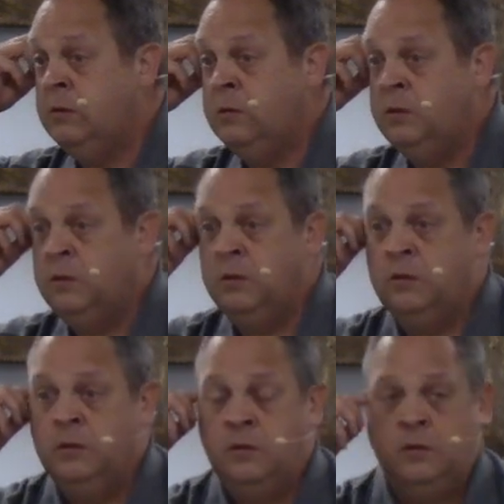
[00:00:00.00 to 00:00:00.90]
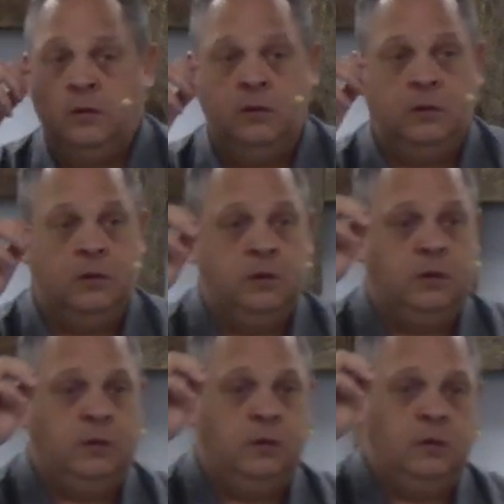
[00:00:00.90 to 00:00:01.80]

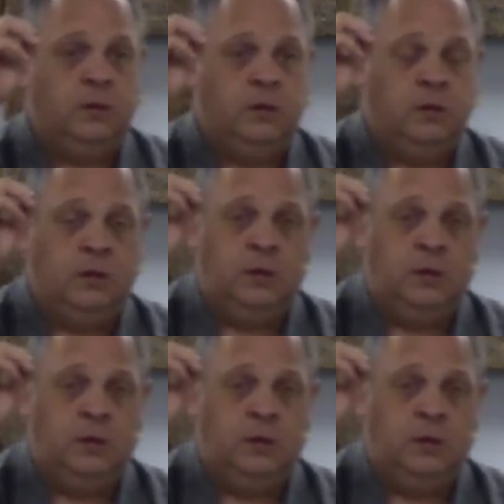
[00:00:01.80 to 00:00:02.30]
No one is speaking in this clip.